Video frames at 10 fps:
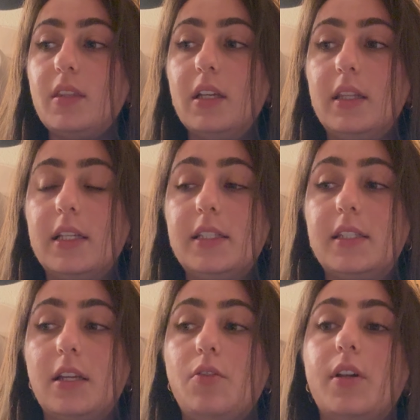And this
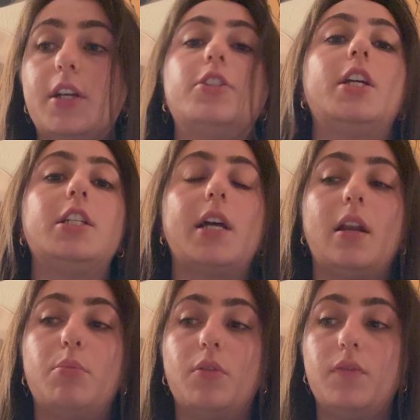single interchange had
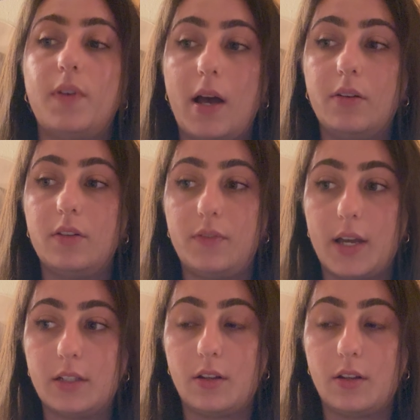a profound effect